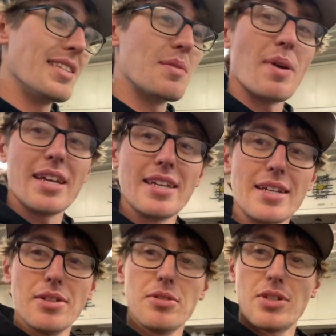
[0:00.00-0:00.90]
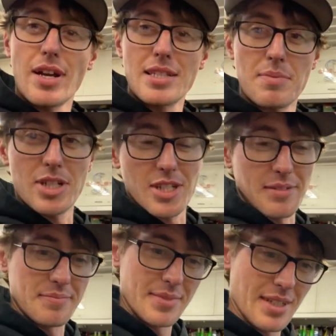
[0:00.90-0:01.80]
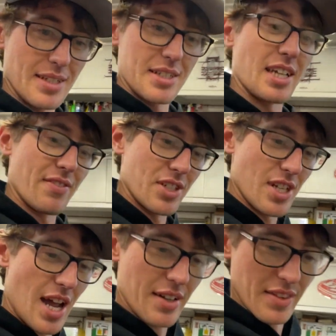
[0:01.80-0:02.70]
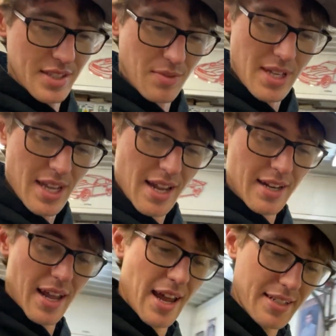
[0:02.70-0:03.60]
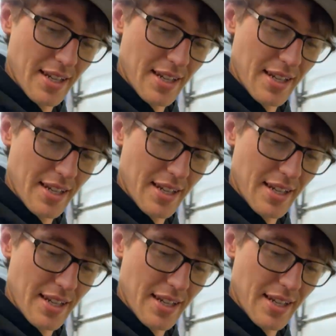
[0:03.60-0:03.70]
spanking new transmission to give a shot this weekend at